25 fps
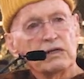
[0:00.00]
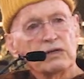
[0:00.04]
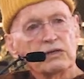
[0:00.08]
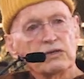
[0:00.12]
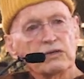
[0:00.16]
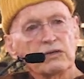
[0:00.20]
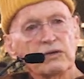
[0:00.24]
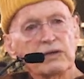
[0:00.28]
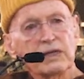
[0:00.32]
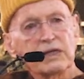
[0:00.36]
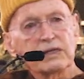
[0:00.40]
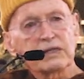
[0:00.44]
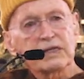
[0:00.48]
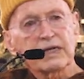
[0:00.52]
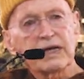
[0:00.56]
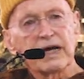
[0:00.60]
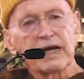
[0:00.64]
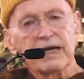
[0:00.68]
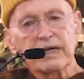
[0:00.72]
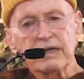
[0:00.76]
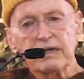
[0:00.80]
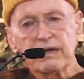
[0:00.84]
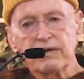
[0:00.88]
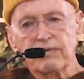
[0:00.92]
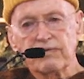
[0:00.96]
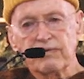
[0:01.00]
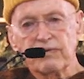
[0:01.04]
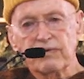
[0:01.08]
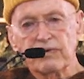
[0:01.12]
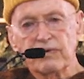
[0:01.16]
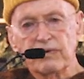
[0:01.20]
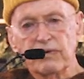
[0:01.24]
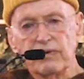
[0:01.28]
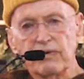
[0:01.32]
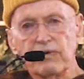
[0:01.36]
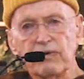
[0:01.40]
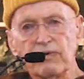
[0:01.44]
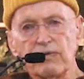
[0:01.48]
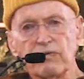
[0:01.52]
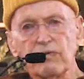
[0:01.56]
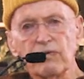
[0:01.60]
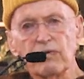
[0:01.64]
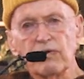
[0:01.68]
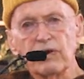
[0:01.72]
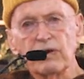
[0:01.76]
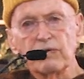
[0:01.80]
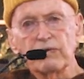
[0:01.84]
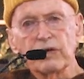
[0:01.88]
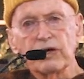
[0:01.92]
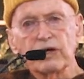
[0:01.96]
So this kind of
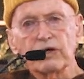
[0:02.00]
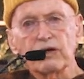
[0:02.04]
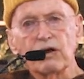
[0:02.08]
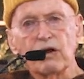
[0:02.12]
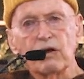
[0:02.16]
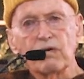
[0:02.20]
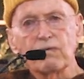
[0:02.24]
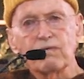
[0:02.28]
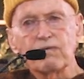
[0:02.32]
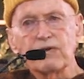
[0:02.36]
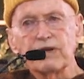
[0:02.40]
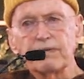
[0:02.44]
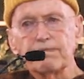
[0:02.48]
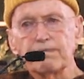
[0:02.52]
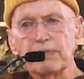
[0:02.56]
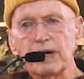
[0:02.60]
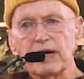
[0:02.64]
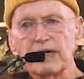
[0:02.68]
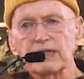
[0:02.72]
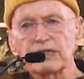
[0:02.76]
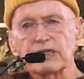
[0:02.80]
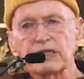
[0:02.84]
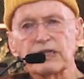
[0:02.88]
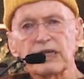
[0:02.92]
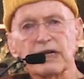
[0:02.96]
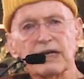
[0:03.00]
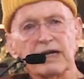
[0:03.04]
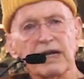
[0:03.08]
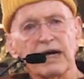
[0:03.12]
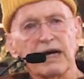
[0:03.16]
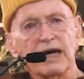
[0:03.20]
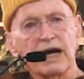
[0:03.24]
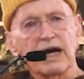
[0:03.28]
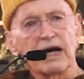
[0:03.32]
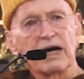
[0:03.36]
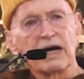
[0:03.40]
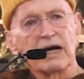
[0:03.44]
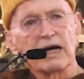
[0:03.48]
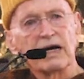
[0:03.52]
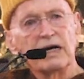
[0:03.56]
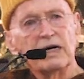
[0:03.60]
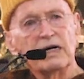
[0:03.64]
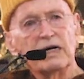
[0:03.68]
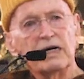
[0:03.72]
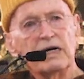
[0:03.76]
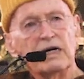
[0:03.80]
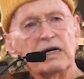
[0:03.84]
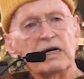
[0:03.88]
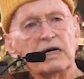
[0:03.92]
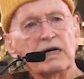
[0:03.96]
what we call vipassana
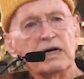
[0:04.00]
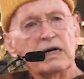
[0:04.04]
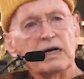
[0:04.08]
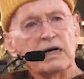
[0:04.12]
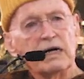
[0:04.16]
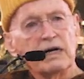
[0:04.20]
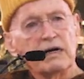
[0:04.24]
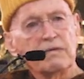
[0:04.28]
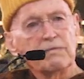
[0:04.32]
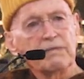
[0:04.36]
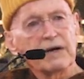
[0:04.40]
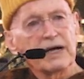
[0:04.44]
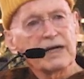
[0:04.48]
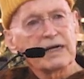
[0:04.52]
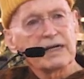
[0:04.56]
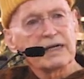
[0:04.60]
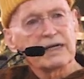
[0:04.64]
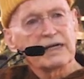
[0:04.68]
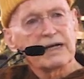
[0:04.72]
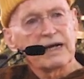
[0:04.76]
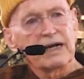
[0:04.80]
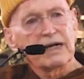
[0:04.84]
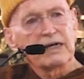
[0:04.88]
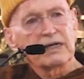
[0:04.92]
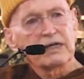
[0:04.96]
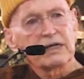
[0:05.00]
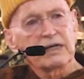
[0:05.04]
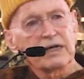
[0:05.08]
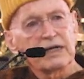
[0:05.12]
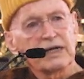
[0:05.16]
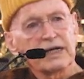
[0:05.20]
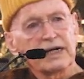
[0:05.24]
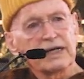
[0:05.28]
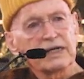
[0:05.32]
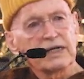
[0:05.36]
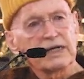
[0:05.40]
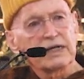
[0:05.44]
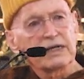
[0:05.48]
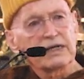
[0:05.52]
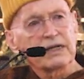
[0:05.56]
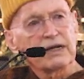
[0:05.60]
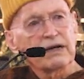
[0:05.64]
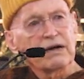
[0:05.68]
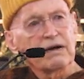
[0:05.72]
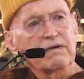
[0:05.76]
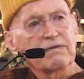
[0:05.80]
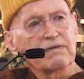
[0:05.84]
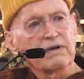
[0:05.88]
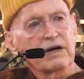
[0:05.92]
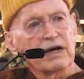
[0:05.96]
meditation in the
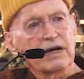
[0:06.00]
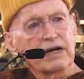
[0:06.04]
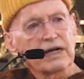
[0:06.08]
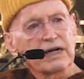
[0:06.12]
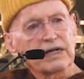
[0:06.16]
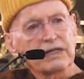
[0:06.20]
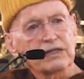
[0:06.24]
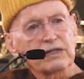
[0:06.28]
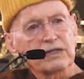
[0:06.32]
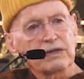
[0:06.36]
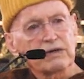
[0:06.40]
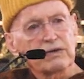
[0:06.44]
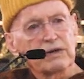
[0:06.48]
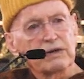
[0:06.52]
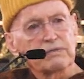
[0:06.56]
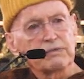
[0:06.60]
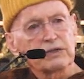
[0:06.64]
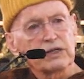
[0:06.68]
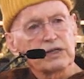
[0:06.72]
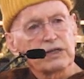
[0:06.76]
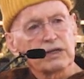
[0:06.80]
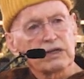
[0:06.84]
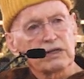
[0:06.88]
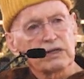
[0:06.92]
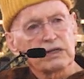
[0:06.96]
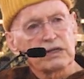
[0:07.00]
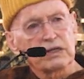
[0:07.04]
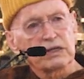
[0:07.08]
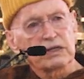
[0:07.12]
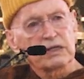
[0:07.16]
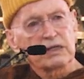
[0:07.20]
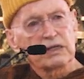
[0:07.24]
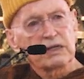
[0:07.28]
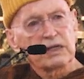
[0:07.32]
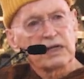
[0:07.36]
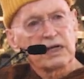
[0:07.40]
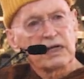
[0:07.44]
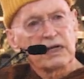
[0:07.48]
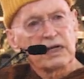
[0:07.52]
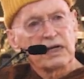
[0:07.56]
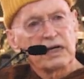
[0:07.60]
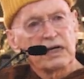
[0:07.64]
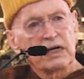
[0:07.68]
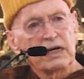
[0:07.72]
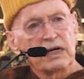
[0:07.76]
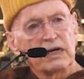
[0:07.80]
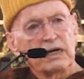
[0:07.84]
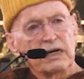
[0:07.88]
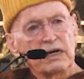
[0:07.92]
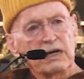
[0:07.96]
Theravada scriptures,
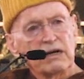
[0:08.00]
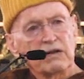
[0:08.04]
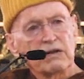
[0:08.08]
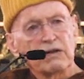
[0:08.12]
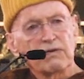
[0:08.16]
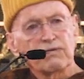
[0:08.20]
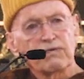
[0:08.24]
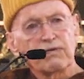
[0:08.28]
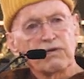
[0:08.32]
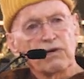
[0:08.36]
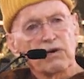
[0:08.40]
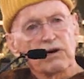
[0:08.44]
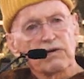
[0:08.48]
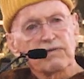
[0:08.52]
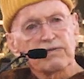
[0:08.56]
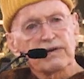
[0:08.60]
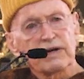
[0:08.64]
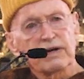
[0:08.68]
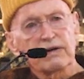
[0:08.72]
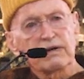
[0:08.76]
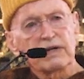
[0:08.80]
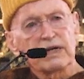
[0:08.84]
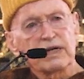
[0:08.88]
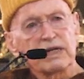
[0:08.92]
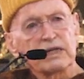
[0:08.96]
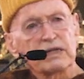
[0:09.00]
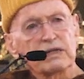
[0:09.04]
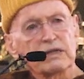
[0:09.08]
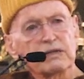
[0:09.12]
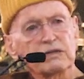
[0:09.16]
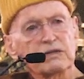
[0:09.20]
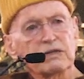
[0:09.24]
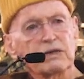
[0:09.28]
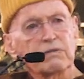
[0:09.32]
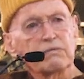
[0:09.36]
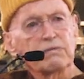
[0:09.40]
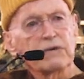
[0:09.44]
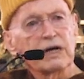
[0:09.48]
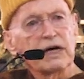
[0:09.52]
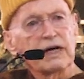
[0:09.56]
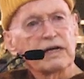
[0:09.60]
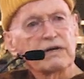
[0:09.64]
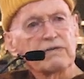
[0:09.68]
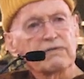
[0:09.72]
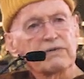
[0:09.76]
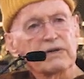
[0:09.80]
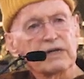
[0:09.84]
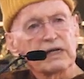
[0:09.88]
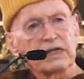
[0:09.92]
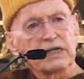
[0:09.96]
the four foundations of
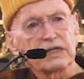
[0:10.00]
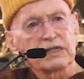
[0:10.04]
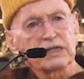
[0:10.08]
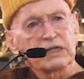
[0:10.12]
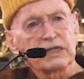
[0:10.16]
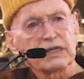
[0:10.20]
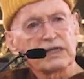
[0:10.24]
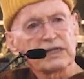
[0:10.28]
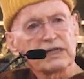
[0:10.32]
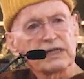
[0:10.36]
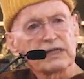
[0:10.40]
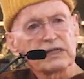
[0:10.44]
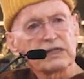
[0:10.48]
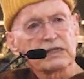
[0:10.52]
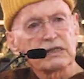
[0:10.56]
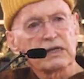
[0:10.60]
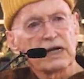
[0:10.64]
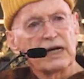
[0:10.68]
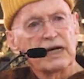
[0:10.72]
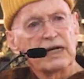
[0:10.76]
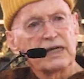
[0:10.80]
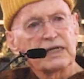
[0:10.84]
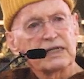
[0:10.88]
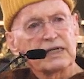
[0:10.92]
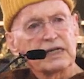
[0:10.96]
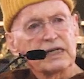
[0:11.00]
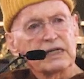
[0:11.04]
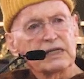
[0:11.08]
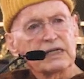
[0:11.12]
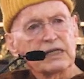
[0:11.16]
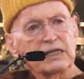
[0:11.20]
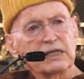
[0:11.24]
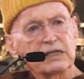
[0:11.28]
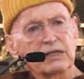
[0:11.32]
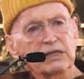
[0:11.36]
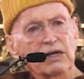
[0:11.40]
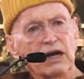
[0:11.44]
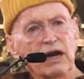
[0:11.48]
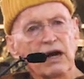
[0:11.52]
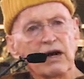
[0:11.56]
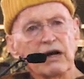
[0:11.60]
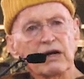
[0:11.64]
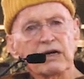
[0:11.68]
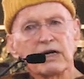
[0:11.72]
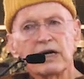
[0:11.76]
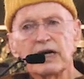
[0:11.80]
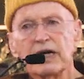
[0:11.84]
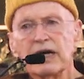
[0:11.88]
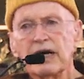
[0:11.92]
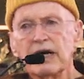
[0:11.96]
mindfulness and these teachings
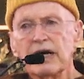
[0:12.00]
are